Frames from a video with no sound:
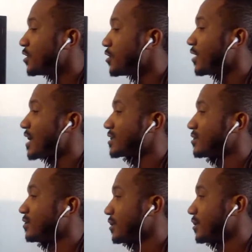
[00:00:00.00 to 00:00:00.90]
can
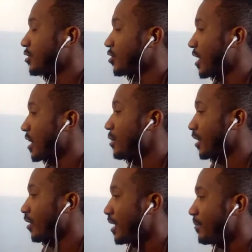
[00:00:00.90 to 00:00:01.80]
actually create a
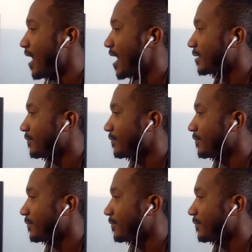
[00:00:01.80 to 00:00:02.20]
bigger impact.